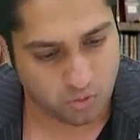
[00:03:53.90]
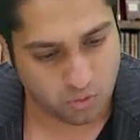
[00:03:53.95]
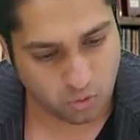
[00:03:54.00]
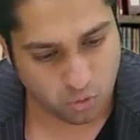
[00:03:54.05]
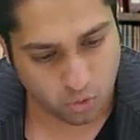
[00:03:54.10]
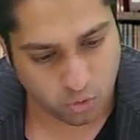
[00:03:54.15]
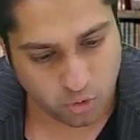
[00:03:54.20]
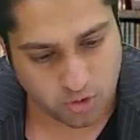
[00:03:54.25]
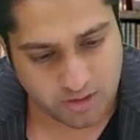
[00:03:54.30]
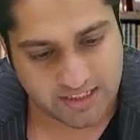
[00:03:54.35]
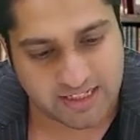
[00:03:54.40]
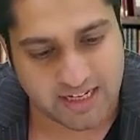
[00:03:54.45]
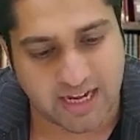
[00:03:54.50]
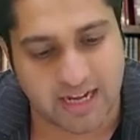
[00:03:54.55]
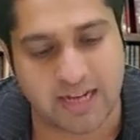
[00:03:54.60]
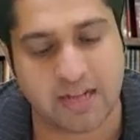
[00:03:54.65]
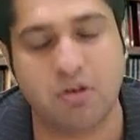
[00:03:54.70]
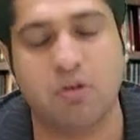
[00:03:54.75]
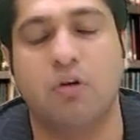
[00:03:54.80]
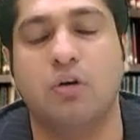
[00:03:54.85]

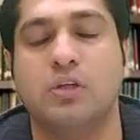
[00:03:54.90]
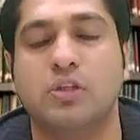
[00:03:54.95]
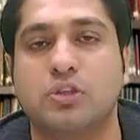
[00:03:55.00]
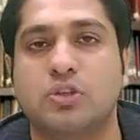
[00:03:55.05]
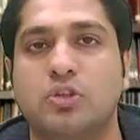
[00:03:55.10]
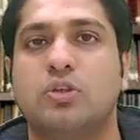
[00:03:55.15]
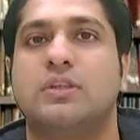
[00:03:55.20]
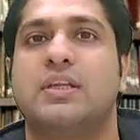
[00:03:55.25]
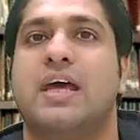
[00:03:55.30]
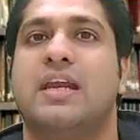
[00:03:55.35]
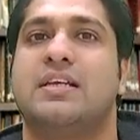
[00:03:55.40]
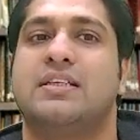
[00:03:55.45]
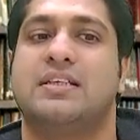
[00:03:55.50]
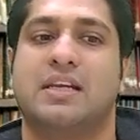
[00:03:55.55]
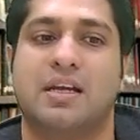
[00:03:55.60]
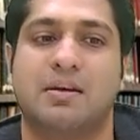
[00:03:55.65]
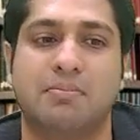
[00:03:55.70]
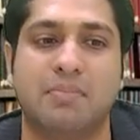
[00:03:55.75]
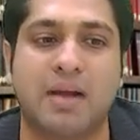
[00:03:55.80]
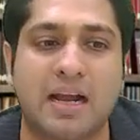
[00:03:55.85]
ODI also, there is
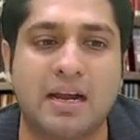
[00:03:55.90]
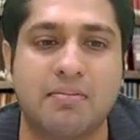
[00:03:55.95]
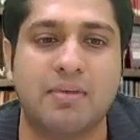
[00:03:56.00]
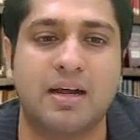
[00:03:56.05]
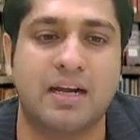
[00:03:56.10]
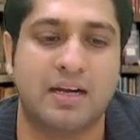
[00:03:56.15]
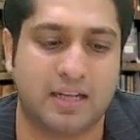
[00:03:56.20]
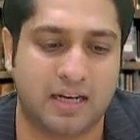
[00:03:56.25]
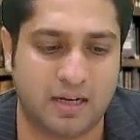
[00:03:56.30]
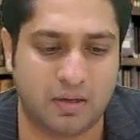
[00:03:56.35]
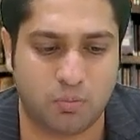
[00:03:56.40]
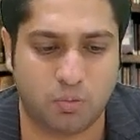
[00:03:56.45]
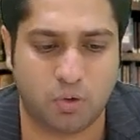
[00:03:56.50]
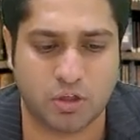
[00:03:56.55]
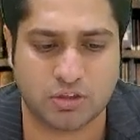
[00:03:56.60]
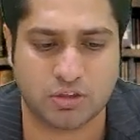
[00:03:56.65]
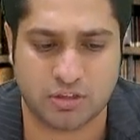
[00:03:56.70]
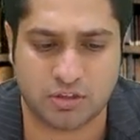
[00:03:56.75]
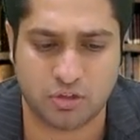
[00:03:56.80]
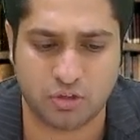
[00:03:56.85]
an amendment. It
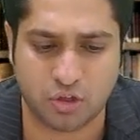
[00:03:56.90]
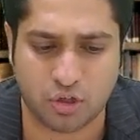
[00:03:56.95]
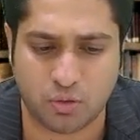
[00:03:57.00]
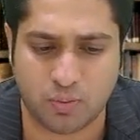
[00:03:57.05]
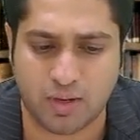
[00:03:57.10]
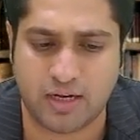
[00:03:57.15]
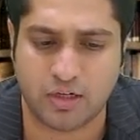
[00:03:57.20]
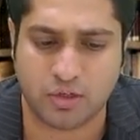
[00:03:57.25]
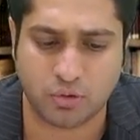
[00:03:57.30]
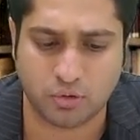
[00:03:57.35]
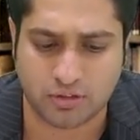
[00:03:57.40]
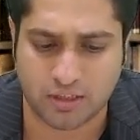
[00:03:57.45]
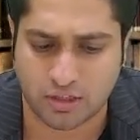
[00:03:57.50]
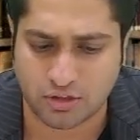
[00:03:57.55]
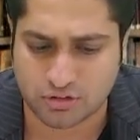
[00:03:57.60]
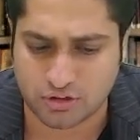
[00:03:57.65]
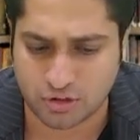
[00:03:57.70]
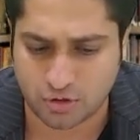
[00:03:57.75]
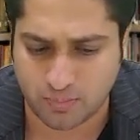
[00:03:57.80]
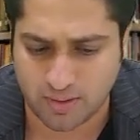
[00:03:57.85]
was,
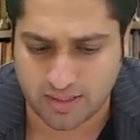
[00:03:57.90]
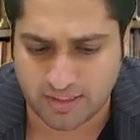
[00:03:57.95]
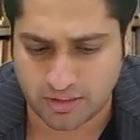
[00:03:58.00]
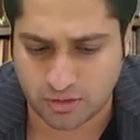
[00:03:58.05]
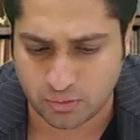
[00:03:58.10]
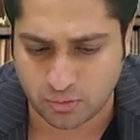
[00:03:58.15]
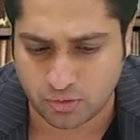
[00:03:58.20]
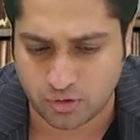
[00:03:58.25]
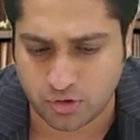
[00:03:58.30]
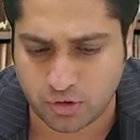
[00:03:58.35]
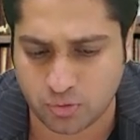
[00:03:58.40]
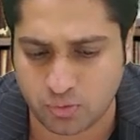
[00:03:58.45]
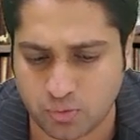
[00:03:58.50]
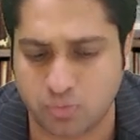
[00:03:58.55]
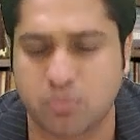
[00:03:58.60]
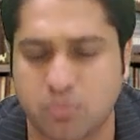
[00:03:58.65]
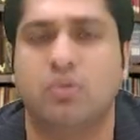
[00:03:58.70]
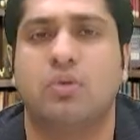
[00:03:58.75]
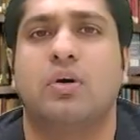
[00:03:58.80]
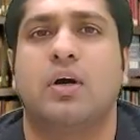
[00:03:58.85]
2022
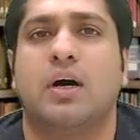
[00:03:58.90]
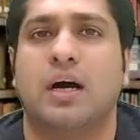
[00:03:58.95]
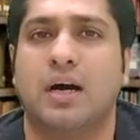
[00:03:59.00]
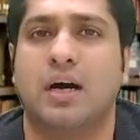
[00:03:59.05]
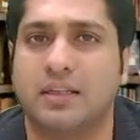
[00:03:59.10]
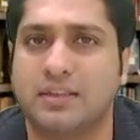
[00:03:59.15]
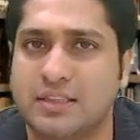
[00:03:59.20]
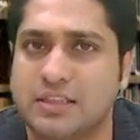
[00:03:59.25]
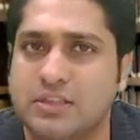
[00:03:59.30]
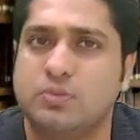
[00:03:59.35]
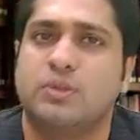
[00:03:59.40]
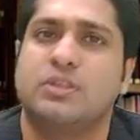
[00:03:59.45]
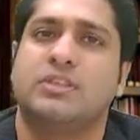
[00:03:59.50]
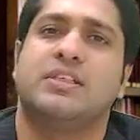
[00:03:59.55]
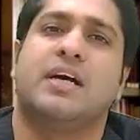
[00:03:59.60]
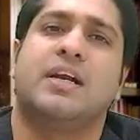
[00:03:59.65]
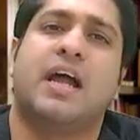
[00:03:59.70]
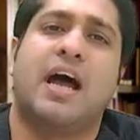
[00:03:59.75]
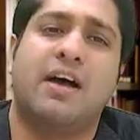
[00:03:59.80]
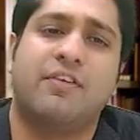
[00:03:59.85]
new. This was
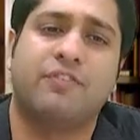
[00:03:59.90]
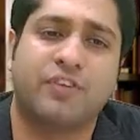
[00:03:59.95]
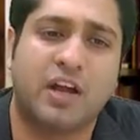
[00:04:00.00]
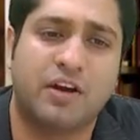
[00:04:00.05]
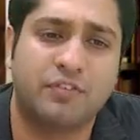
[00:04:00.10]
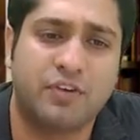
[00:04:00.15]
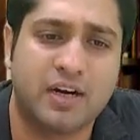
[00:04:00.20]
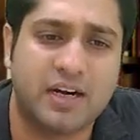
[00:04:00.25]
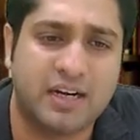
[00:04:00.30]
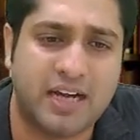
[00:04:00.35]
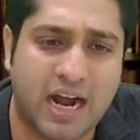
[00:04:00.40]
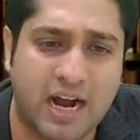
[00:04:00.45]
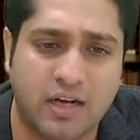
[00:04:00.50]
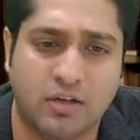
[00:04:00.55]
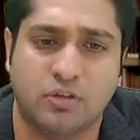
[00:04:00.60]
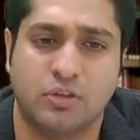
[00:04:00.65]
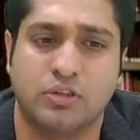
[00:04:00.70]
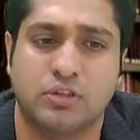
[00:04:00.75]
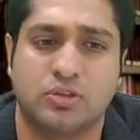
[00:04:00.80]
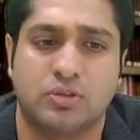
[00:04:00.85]
done. I've covered
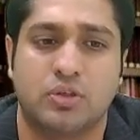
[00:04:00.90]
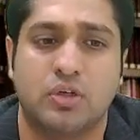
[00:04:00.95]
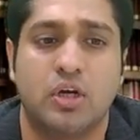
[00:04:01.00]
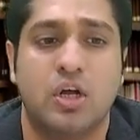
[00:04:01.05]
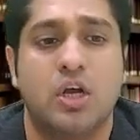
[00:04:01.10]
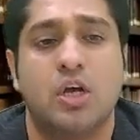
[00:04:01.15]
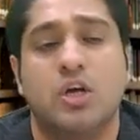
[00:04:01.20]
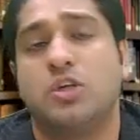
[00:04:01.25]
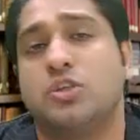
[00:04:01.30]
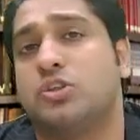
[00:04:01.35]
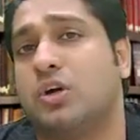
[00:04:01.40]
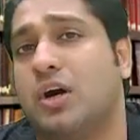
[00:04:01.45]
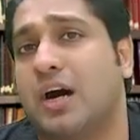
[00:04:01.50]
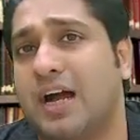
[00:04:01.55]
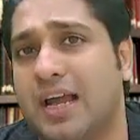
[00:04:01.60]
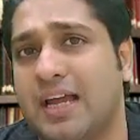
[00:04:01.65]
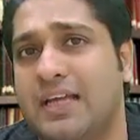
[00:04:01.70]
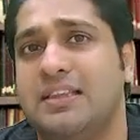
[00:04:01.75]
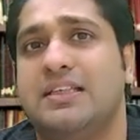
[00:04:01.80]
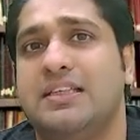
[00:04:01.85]
that also. So
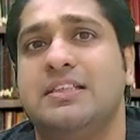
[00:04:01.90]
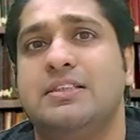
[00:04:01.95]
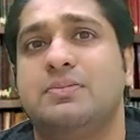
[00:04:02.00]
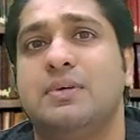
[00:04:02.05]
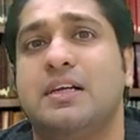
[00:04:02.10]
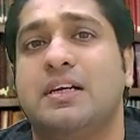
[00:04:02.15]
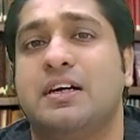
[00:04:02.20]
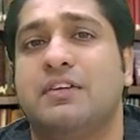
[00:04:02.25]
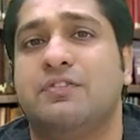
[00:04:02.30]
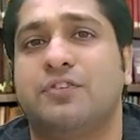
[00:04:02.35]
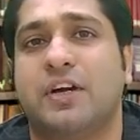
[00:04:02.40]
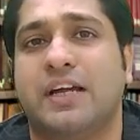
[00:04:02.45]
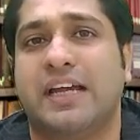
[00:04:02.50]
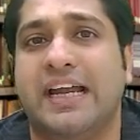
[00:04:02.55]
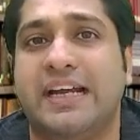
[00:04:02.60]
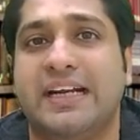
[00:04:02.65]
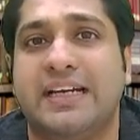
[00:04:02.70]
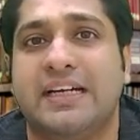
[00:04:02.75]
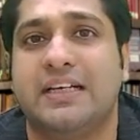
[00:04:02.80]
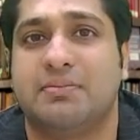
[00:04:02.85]
again, these will come for
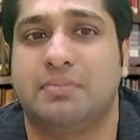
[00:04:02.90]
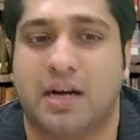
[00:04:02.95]
8